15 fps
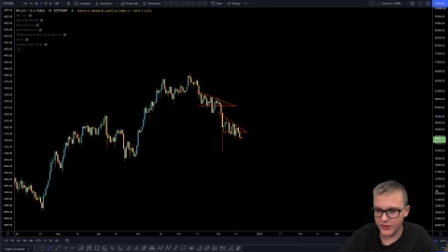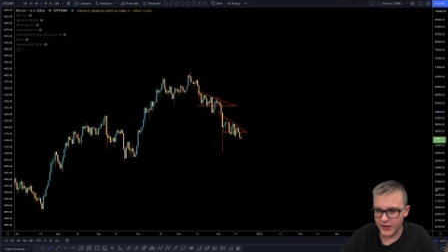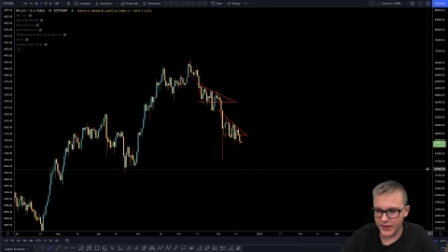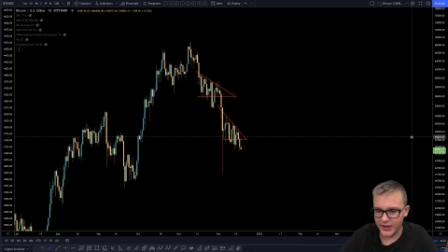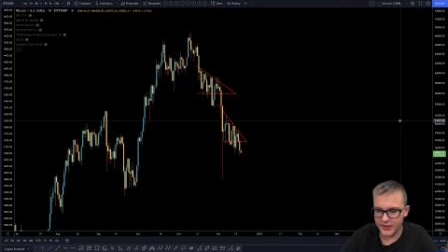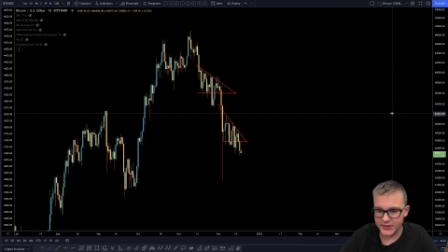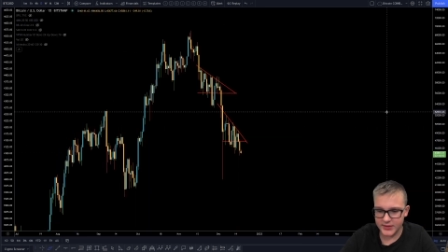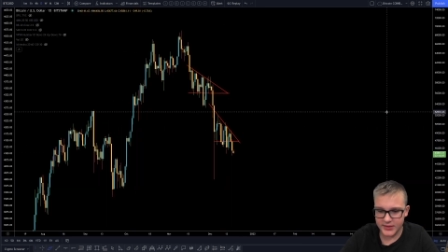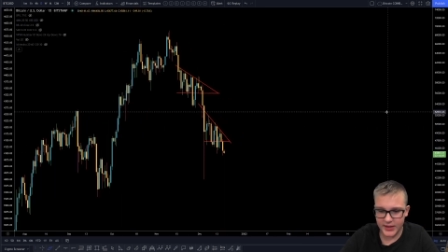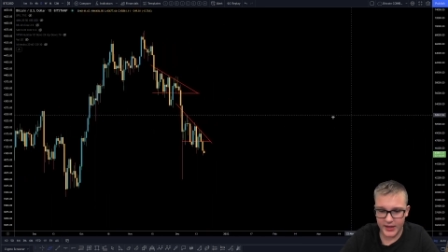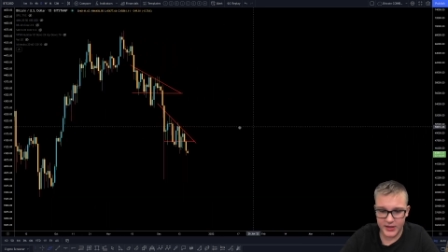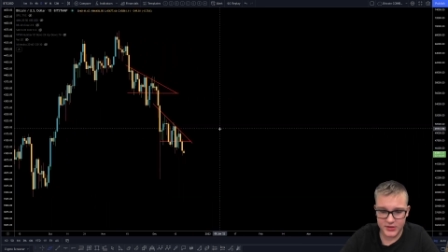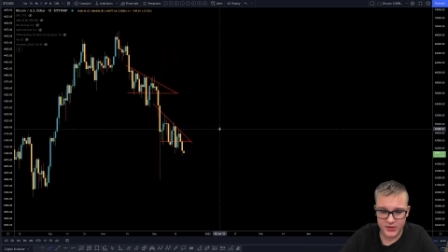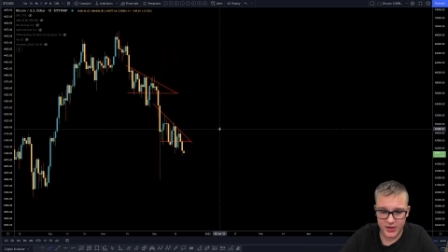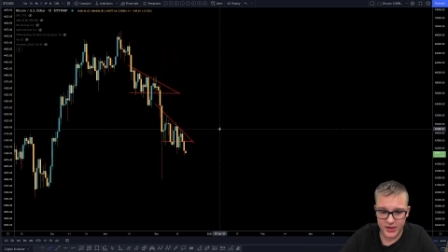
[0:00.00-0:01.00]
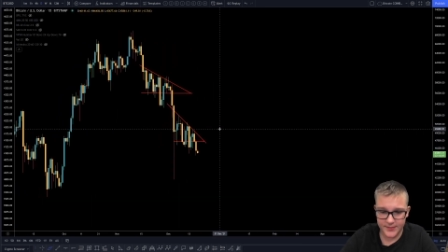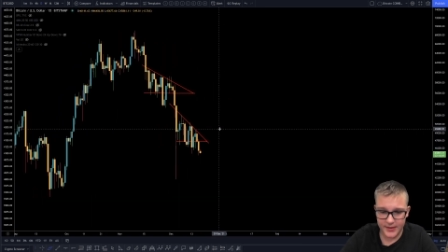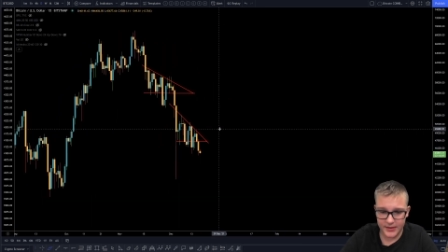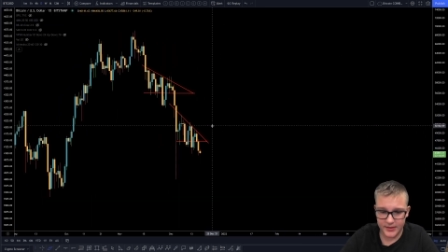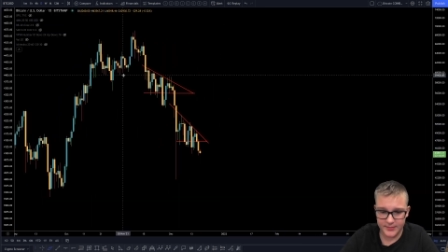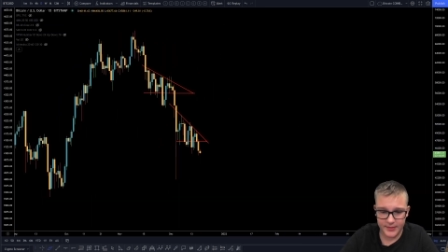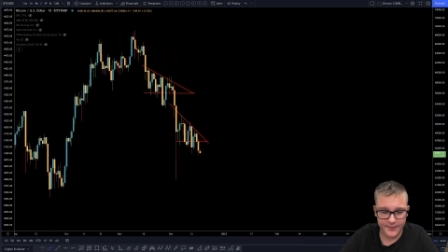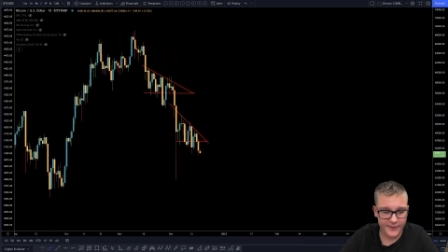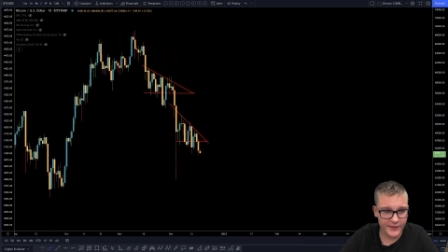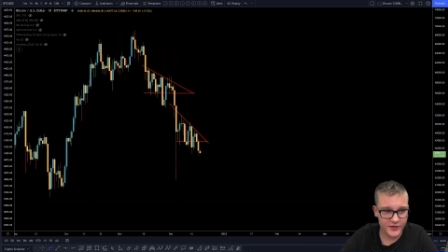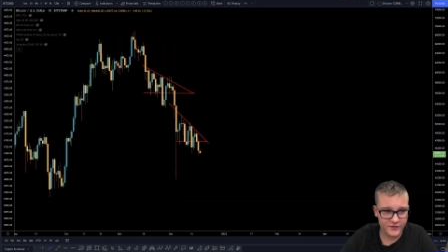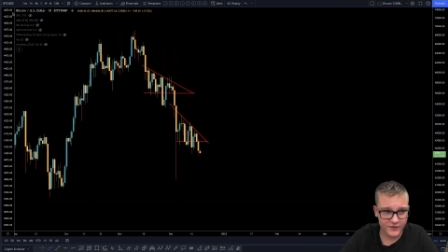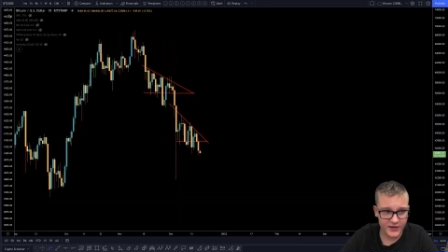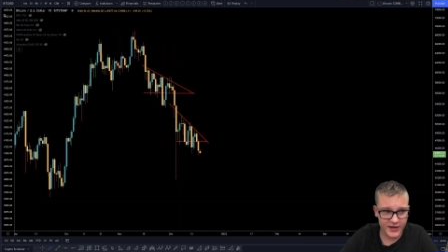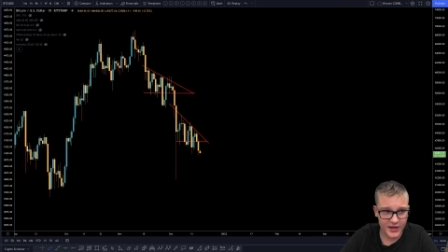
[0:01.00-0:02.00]
that I, that I talked about in my
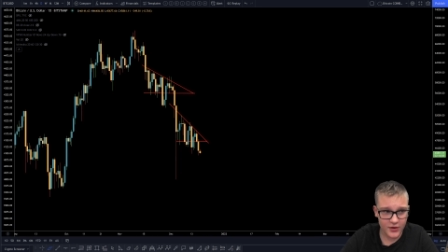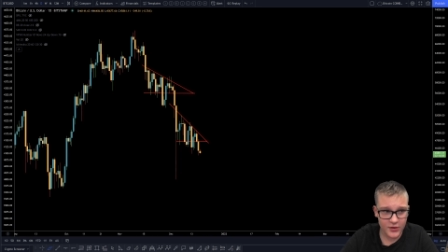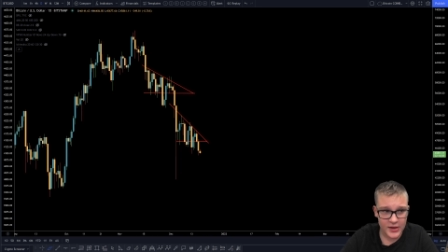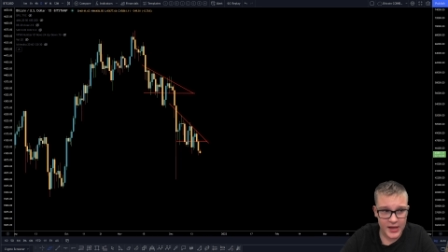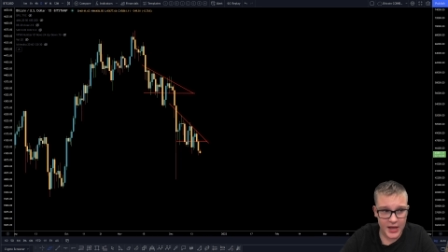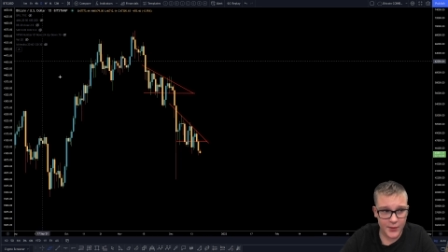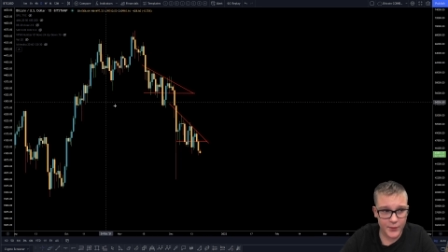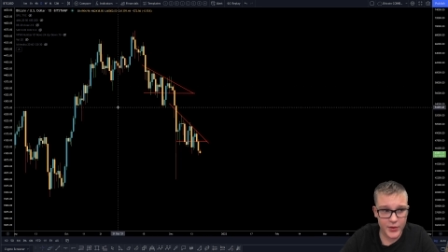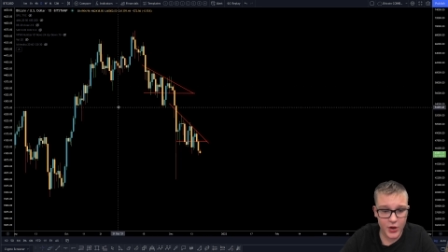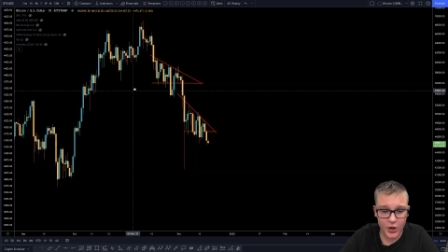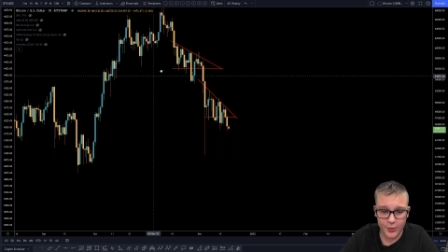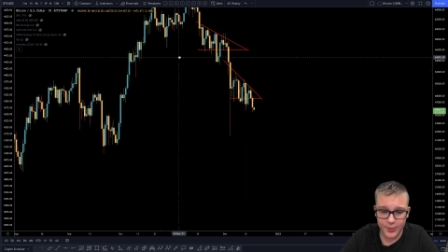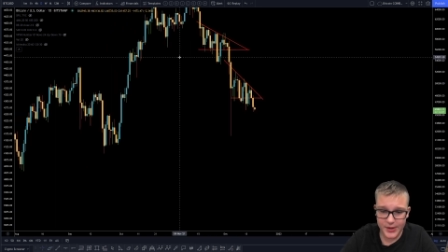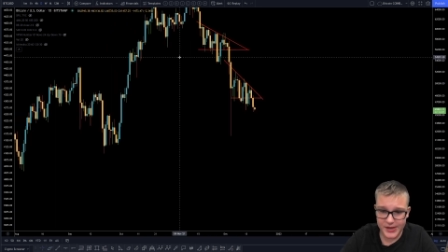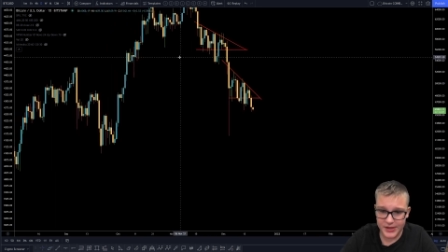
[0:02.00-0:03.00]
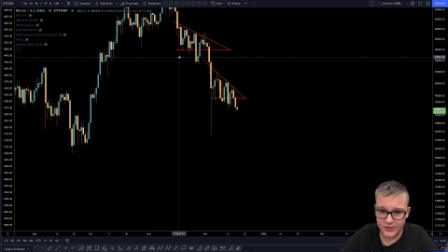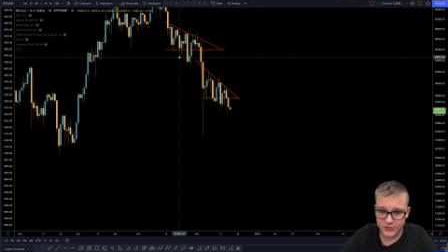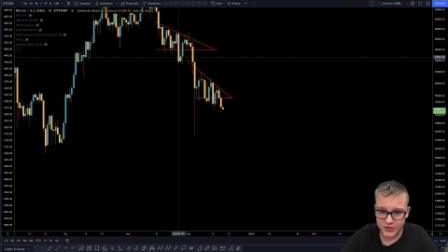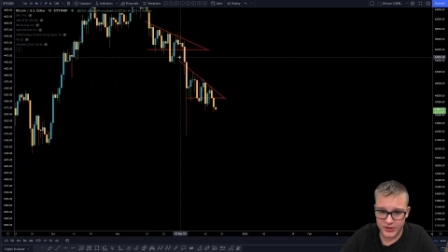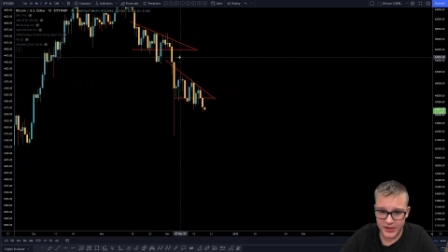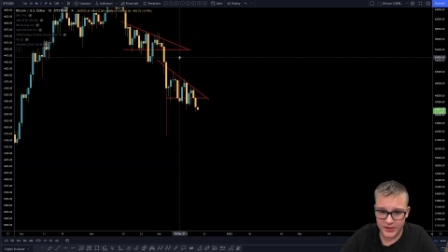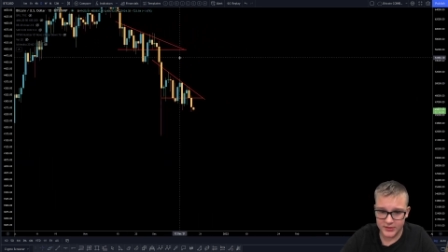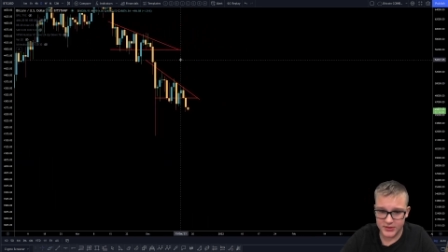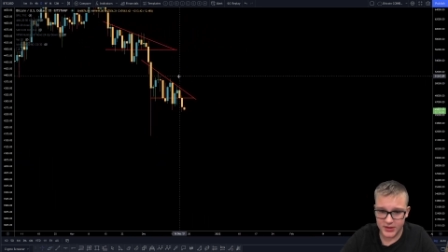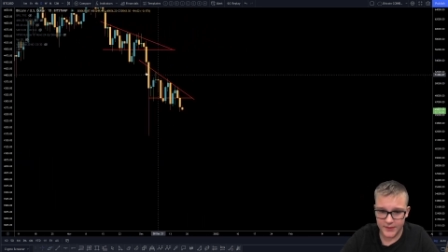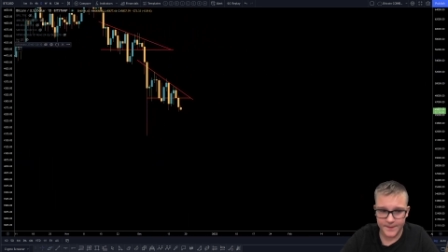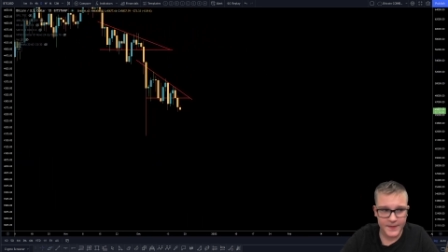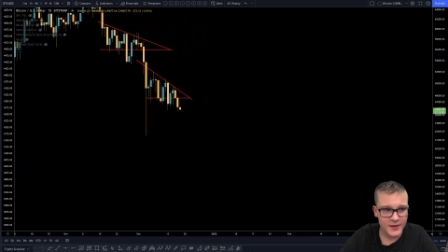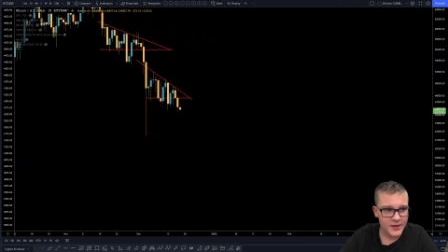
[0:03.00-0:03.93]
previous video, and we are breaking to the downside.